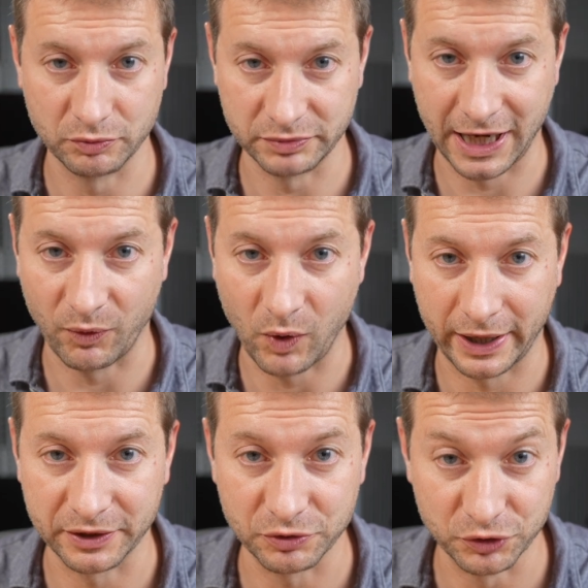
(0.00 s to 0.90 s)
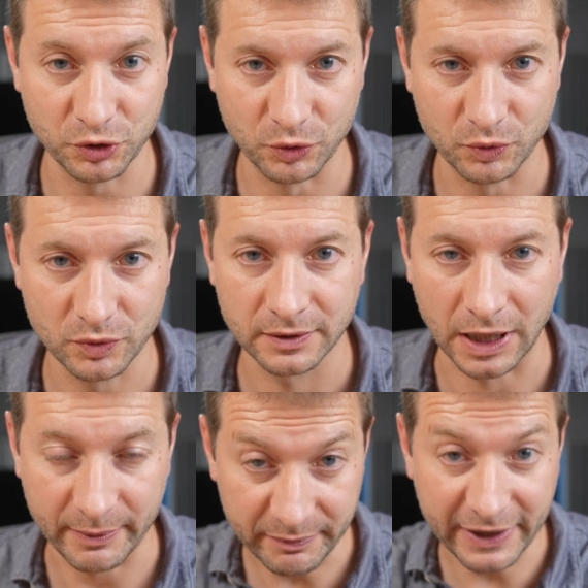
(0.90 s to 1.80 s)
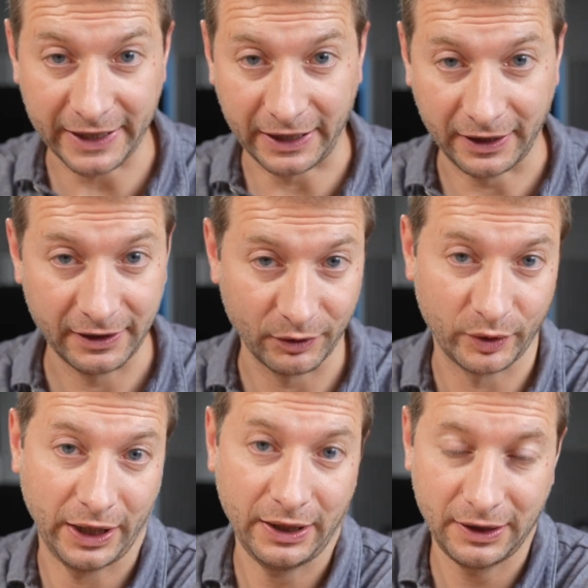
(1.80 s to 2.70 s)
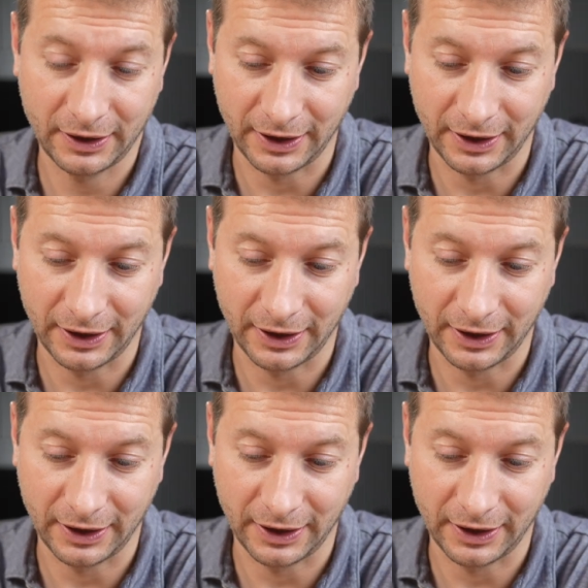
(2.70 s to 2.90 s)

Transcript: not wanting to do, I'm admitting, okay?